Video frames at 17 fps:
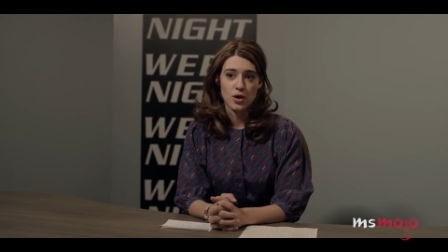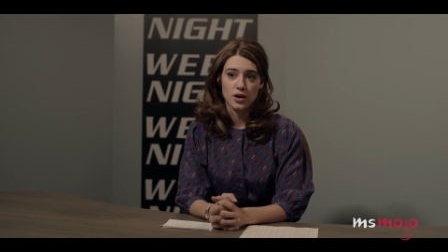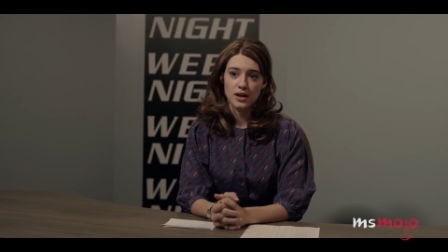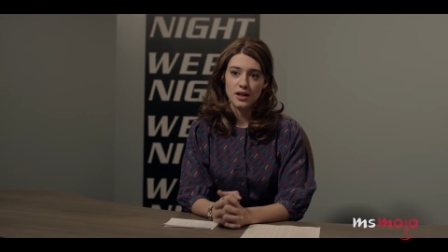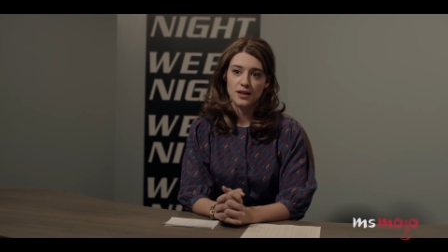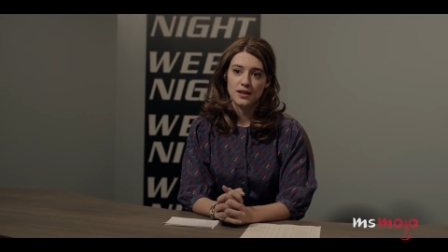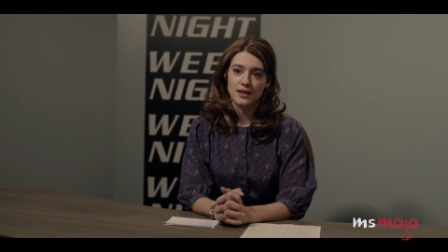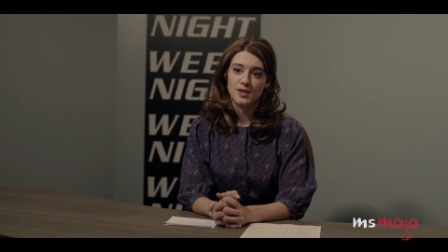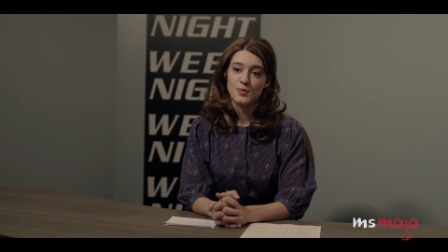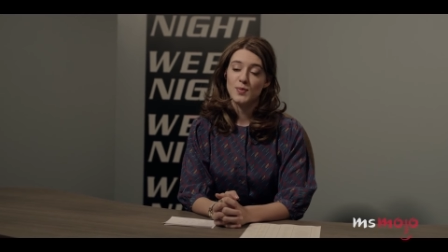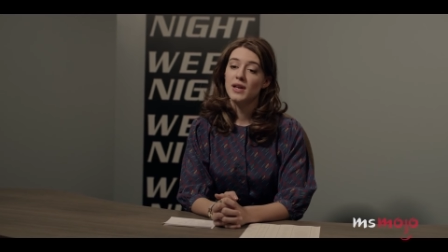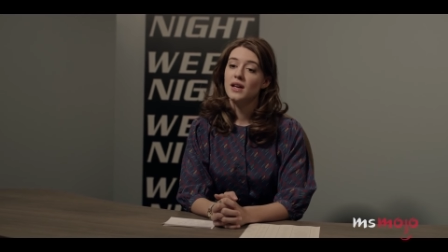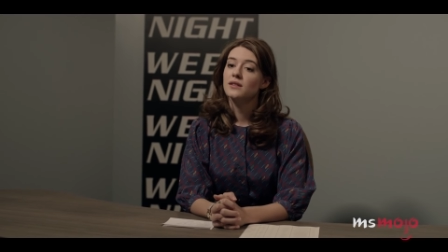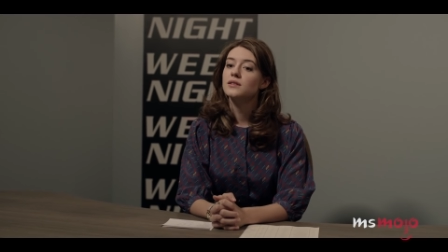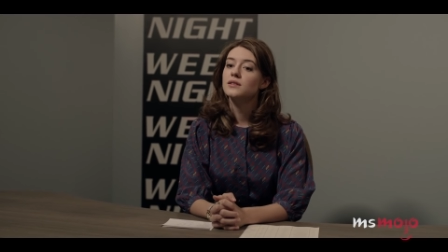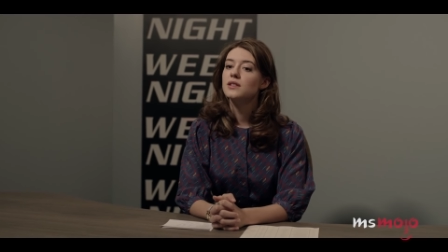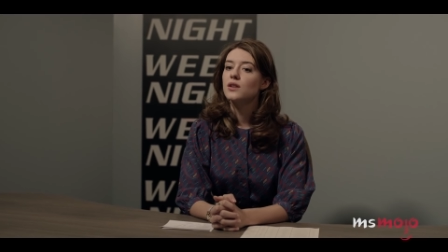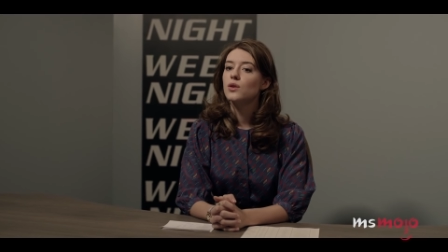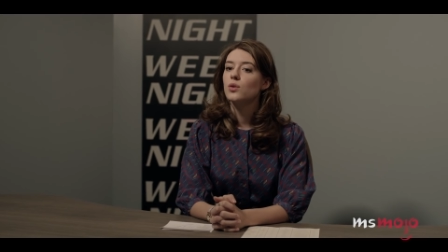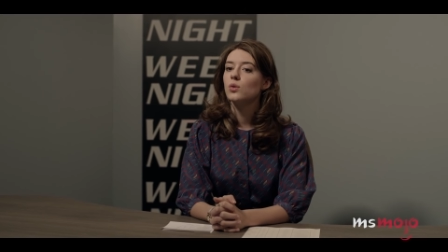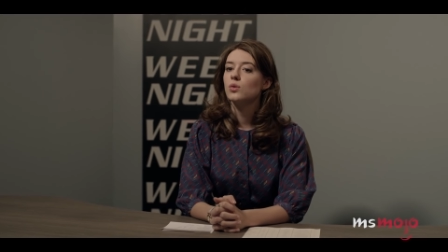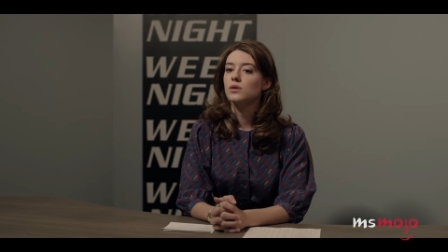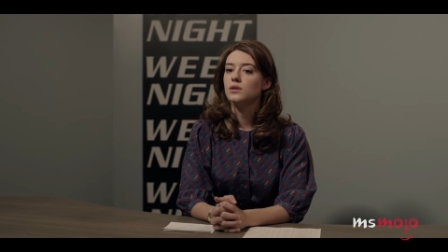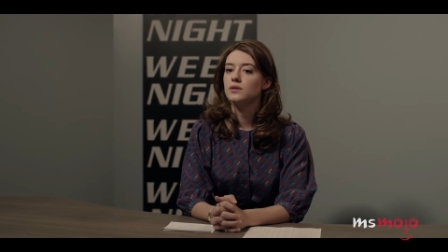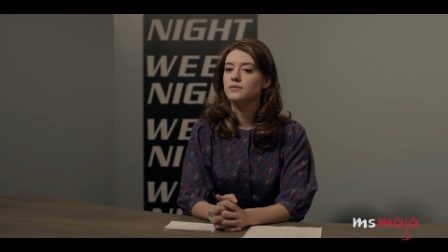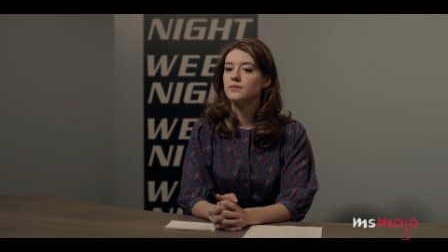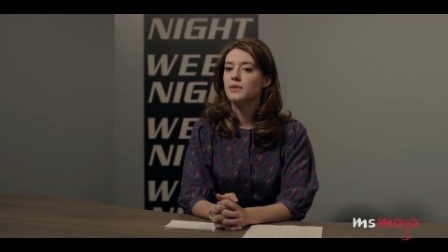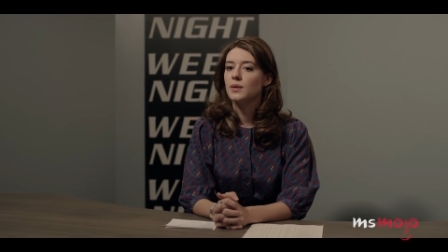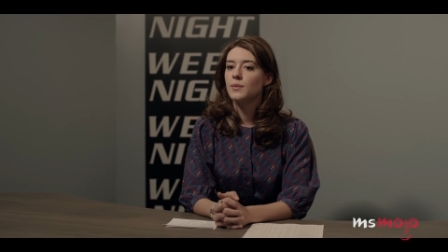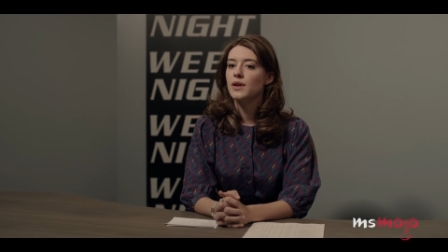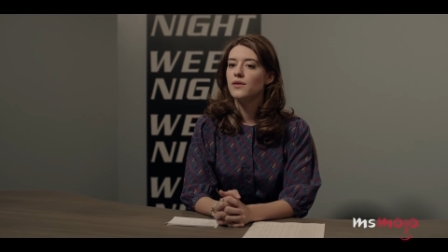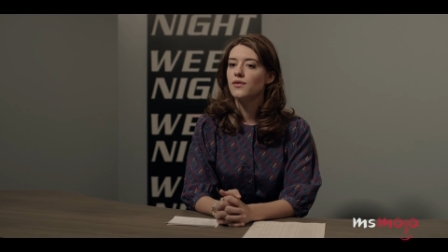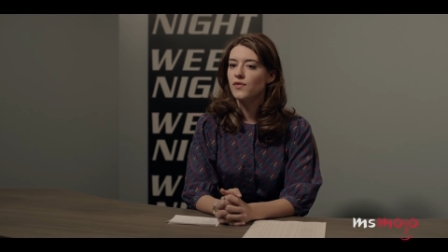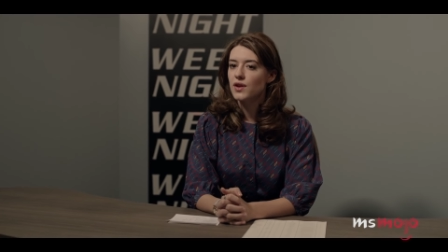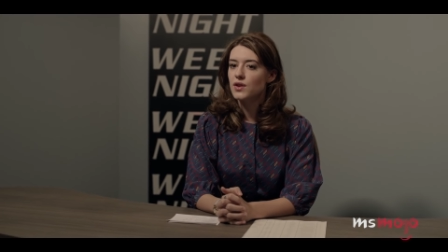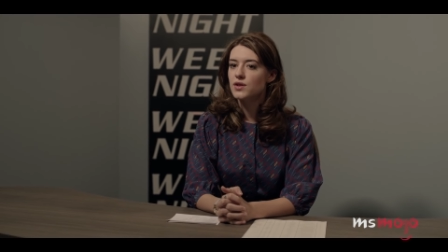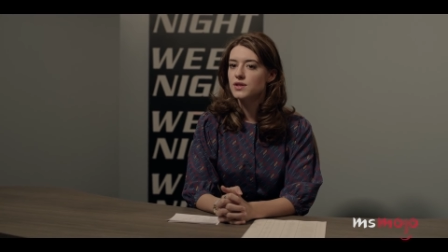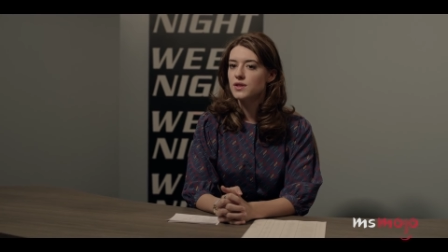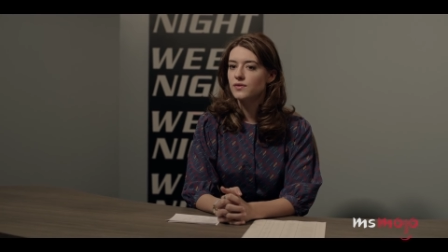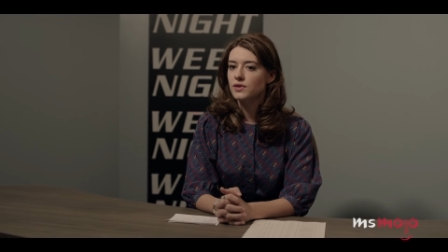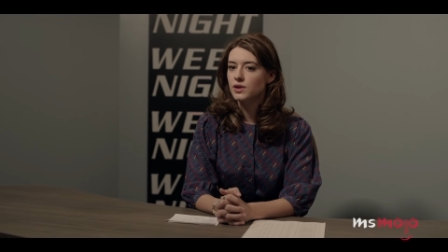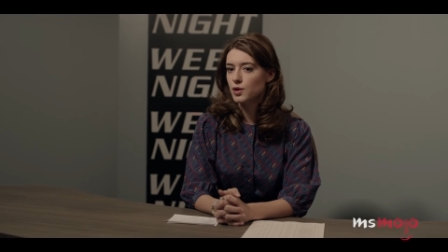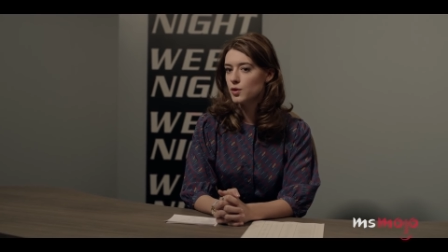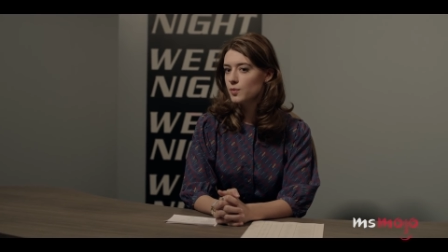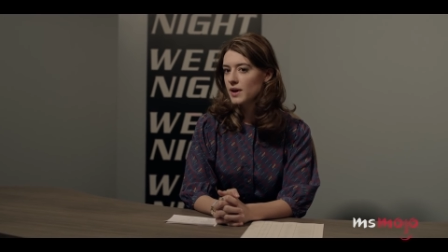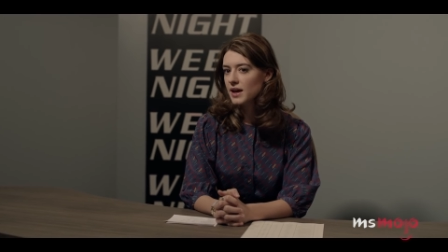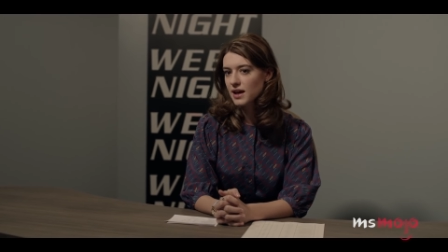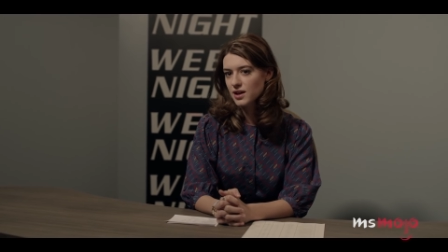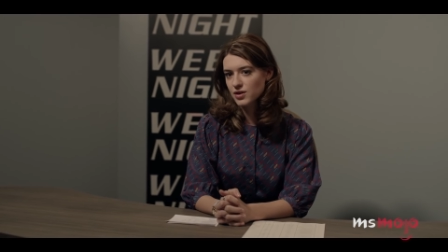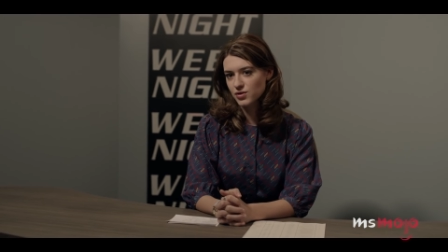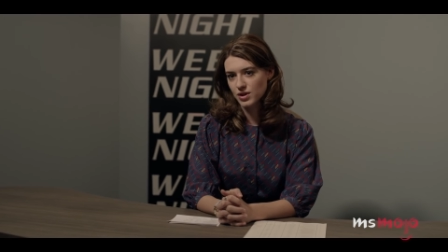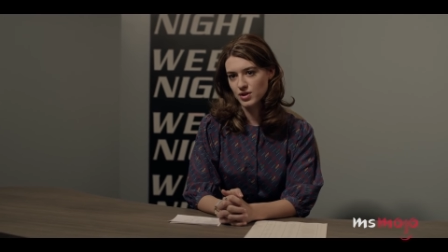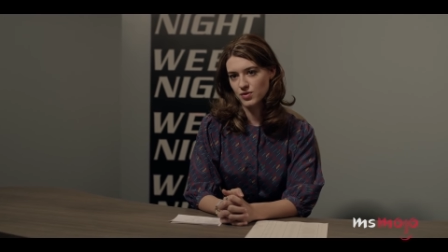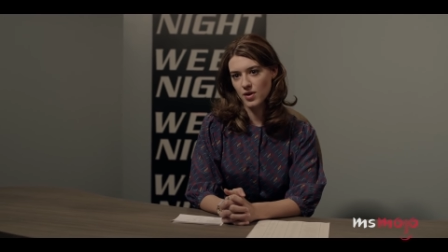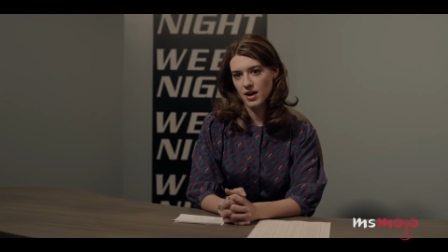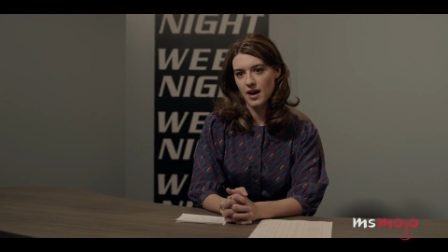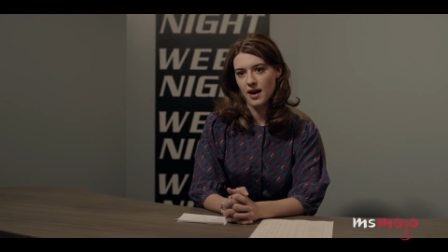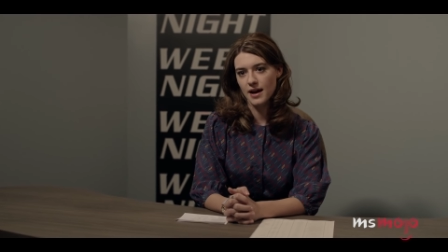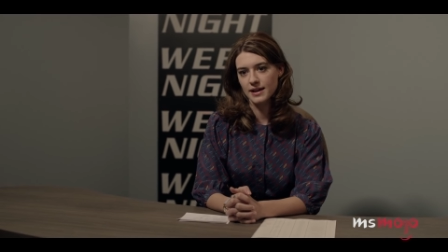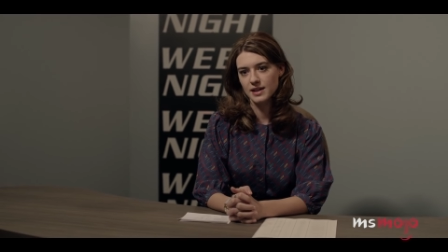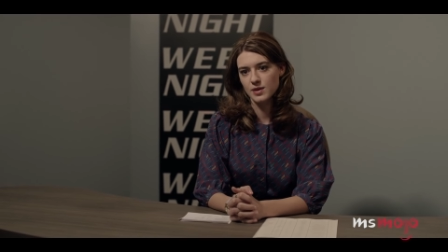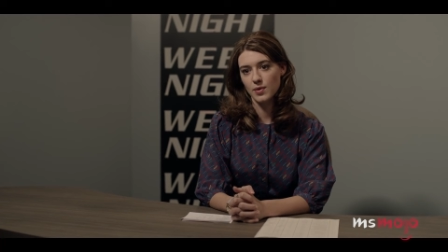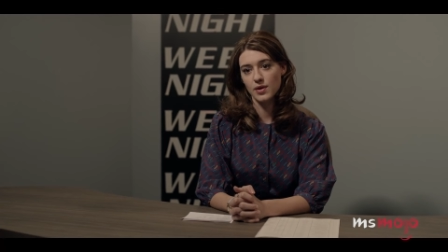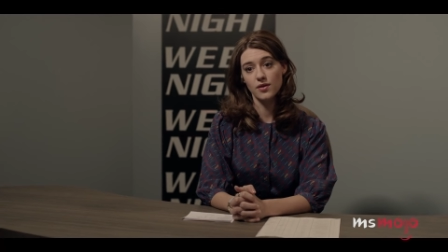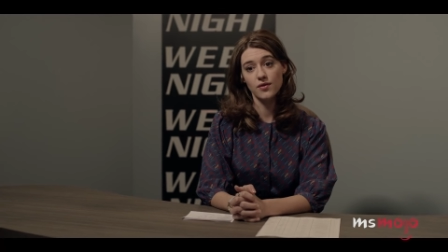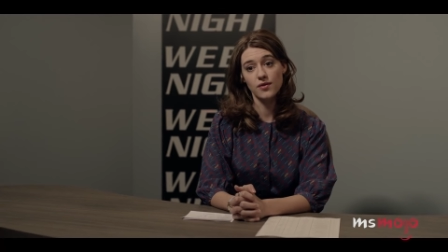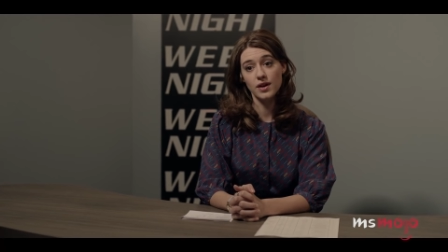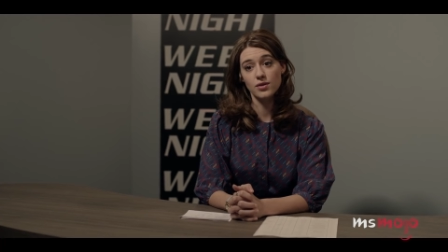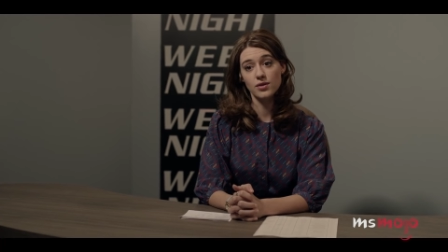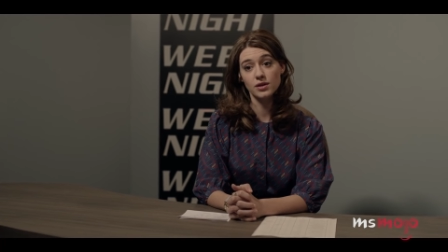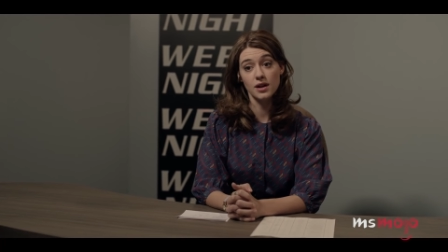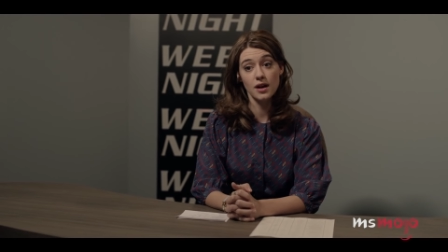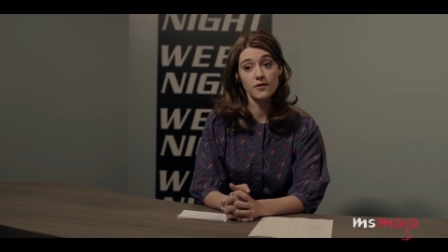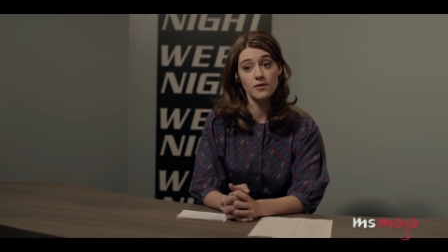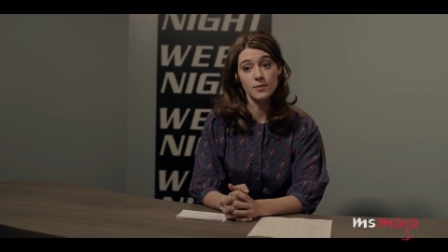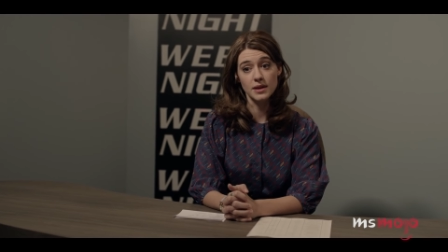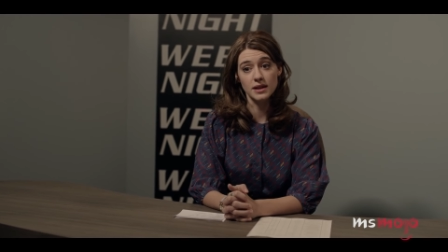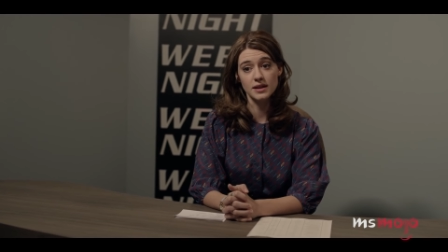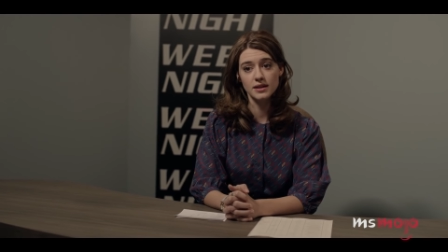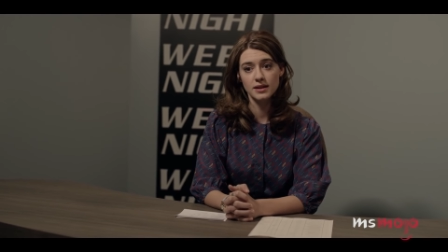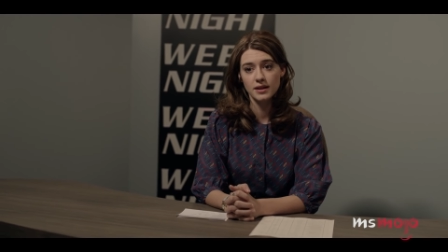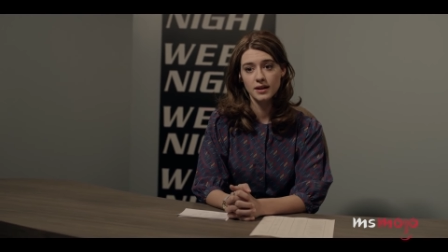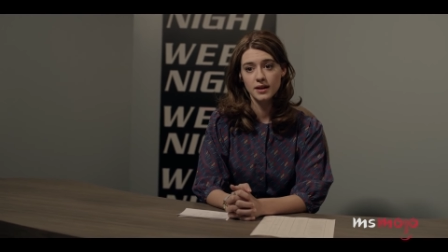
Brenda even worked as a news anchor on the school's television channel KBYU.